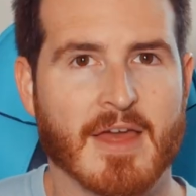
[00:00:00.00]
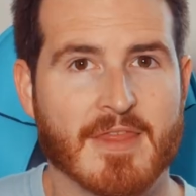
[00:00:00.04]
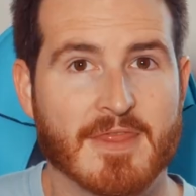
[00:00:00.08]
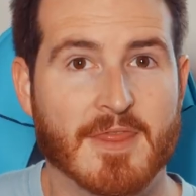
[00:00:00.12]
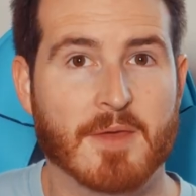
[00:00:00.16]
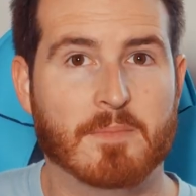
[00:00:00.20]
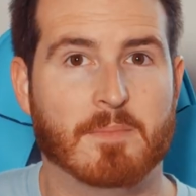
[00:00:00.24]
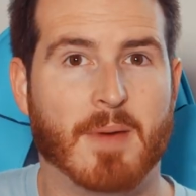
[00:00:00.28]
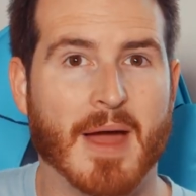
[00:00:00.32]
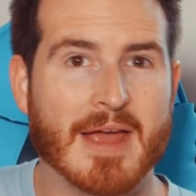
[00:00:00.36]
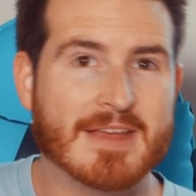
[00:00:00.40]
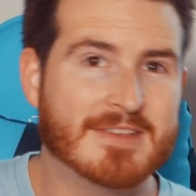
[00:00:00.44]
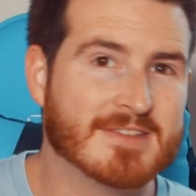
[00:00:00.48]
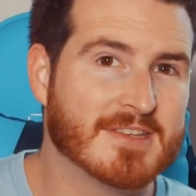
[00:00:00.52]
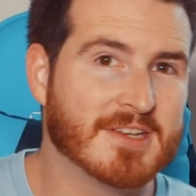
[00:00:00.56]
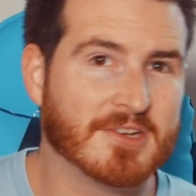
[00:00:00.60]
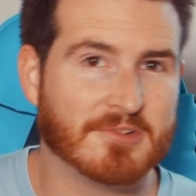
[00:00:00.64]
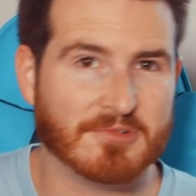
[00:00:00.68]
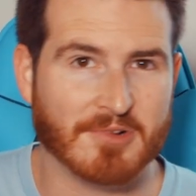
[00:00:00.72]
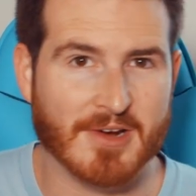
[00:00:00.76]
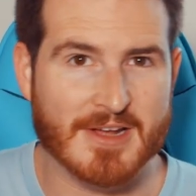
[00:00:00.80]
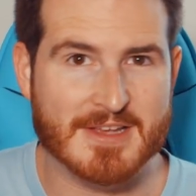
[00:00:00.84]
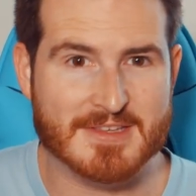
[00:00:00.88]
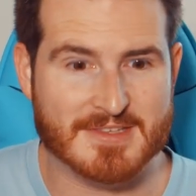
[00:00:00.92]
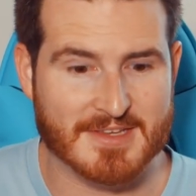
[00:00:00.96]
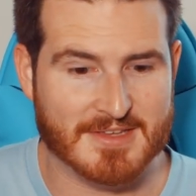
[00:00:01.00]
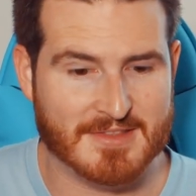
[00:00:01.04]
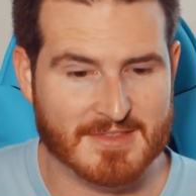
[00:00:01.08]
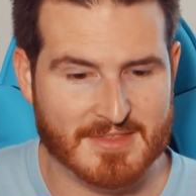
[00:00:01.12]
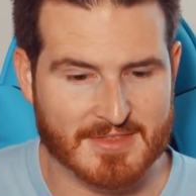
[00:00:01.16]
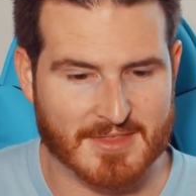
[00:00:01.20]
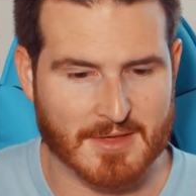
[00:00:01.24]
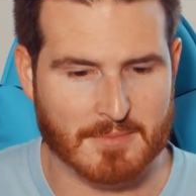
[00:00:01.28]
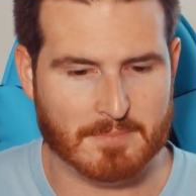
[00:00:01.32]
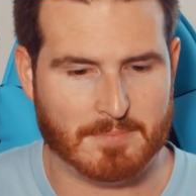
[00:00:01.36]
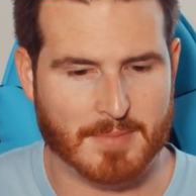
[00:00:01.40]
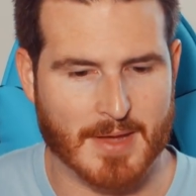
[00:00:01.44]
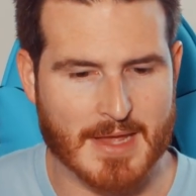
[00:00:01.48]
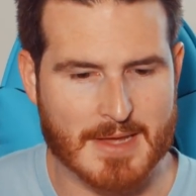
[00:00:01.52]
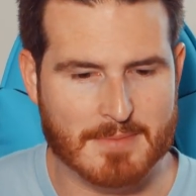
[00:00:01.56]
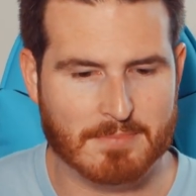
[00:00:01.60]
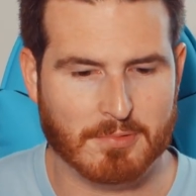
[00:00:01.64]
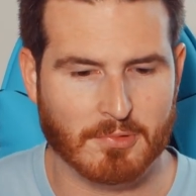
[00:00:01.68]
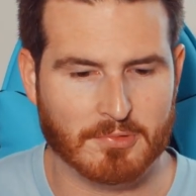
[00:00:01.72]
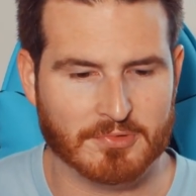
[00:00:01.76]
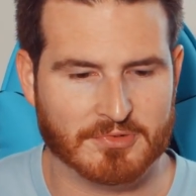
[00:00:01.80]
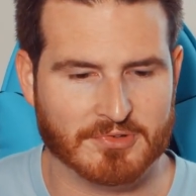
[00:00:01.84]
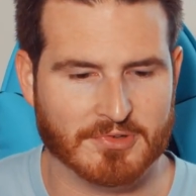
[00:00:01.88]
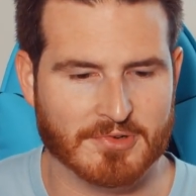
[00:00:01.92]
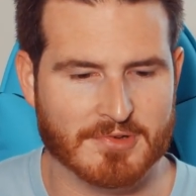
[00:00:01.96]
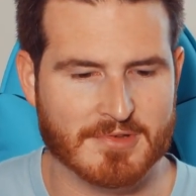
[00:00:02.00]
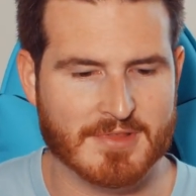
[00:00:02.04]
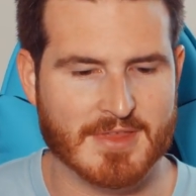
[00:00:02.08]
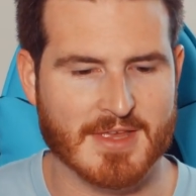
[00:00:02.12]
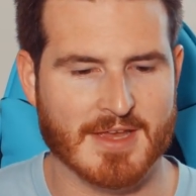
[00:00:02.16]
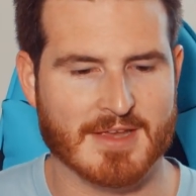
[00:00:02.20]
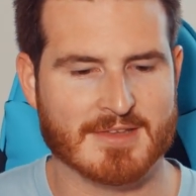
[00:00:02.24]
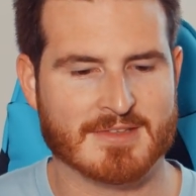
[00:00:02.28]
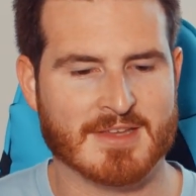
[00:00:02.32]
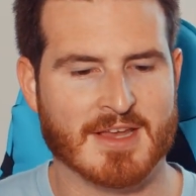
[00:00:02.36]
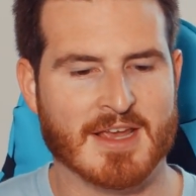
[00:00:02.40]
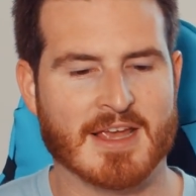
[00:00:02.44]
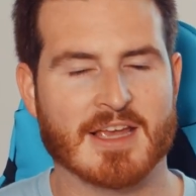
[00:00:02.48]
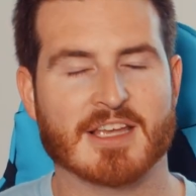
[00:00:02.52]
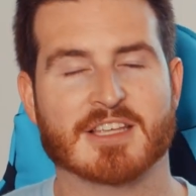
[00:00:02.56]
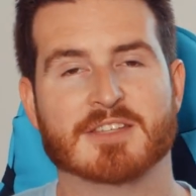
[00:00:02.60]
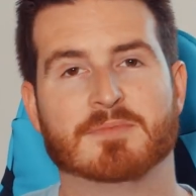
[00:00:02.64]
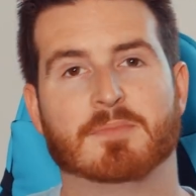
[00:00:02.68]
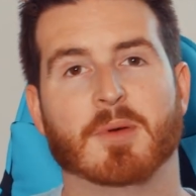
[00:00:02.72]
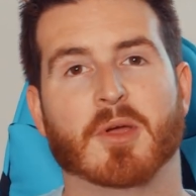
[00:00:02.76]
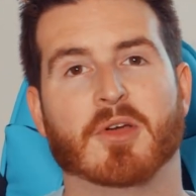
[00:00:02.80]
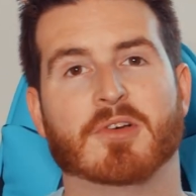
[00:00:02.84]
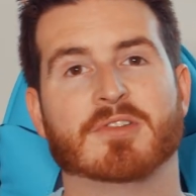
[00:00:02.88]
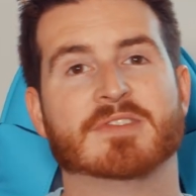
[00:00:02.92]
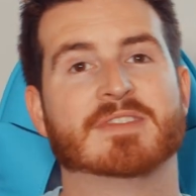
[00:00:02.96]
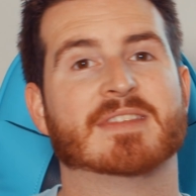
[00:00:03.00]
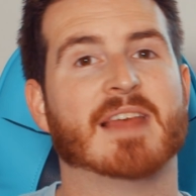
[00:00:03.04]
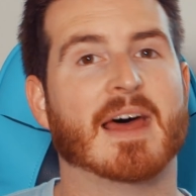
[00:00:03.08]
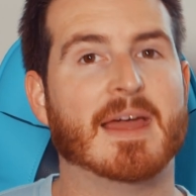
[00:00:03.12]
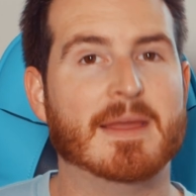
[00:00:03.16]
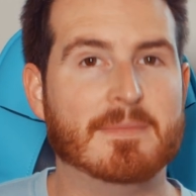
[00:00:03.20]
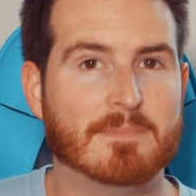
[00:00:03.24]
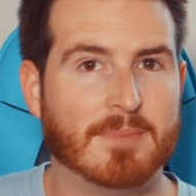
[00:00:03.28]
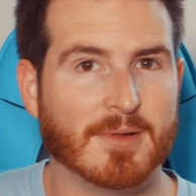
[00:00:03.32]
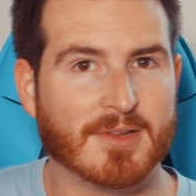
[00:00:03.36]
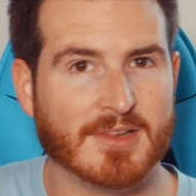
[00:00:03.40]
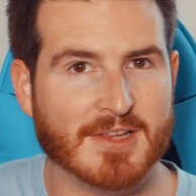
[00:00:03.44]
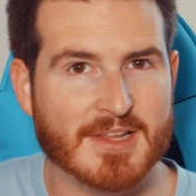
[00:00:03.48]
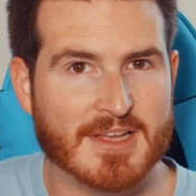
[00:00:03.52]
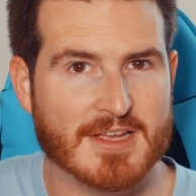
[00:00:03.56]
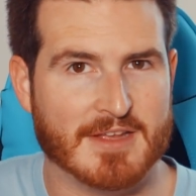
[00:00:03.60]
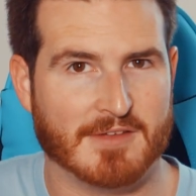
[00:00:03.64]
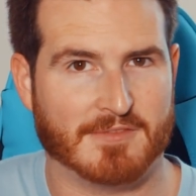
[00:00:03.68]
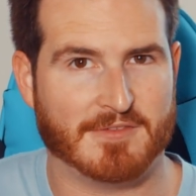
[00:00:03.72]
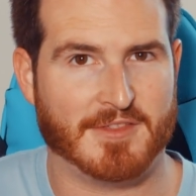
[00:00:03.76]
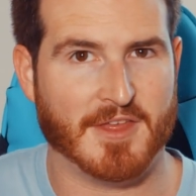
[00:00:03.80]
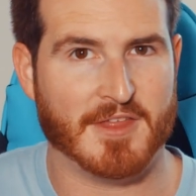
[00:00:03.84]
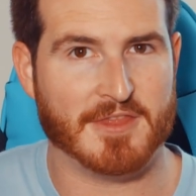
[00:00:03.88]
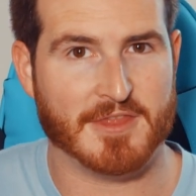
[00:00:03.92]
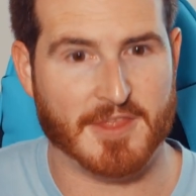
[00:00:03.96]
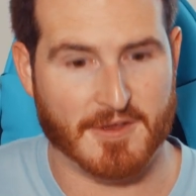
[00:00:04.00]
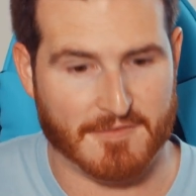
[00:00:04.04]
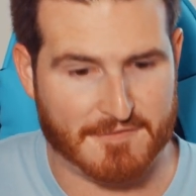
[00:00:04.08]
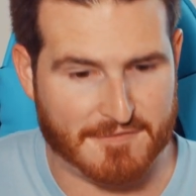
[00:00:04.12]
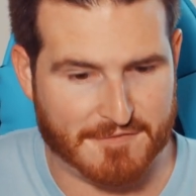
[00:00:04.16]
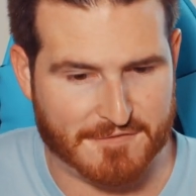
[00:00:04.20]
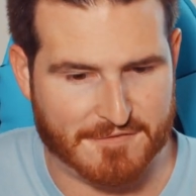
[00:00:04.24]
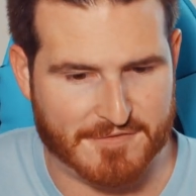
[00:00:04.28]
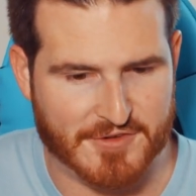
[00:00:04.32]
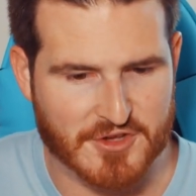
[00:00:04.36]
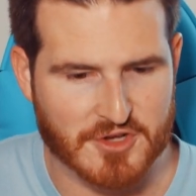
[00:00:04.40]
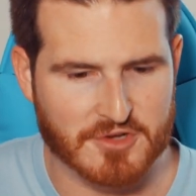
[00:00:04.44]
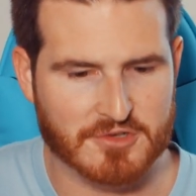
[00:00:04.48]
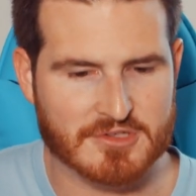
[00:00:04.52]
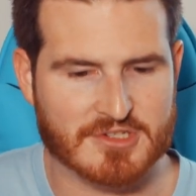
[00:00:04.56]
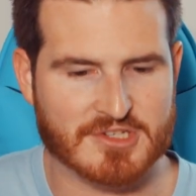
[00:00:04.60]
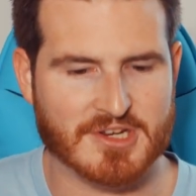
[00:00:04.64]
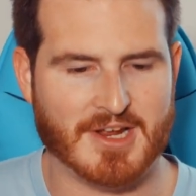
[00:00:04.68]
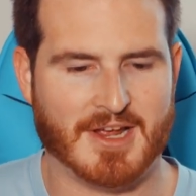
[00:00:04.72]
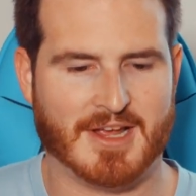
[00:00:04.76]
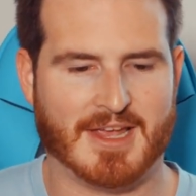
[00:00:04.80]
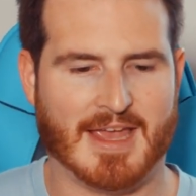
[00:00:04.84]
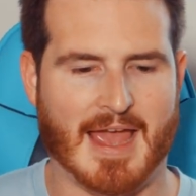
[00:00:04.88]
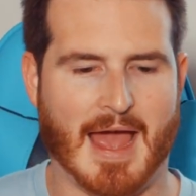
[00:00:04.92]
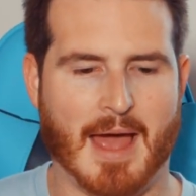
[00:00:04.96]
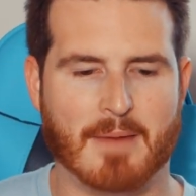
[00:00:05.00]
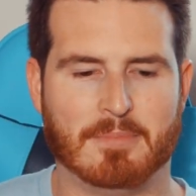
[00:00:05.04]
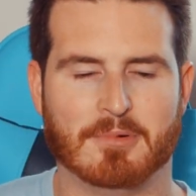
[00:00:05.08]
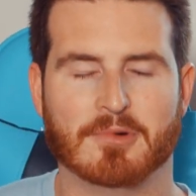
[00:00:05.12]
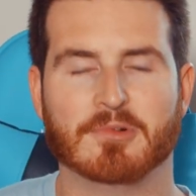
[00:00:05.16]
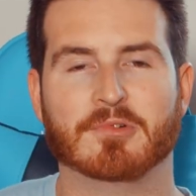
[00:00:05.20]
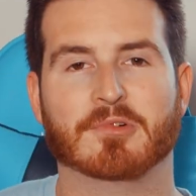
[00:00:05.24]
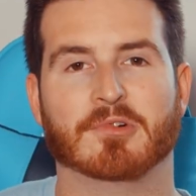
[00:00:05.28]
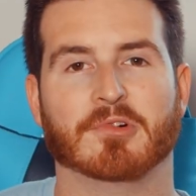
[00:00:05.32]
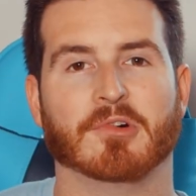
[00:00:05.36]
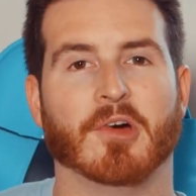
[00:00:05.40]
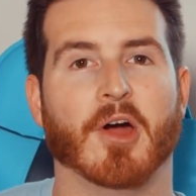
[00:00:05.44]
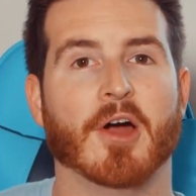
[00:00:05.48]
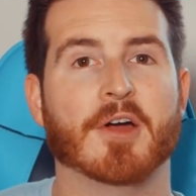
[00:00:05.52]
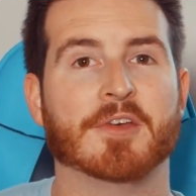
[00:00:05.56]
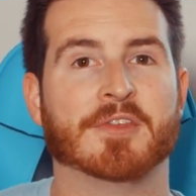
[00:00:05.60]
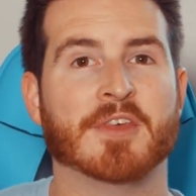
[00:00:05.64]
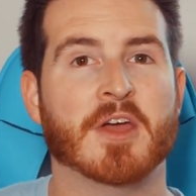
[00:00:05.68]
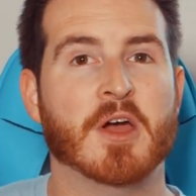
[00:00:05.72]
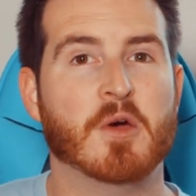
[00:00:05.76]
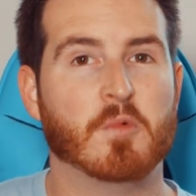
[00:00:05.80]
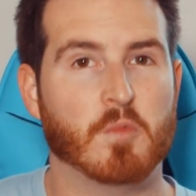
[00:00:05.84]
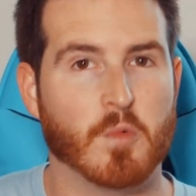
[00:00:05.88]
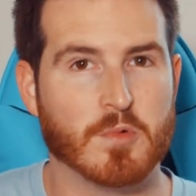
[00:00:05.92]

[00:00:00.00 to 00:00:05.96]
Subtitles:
The basic reason that people do this is because they believe that the future capital growth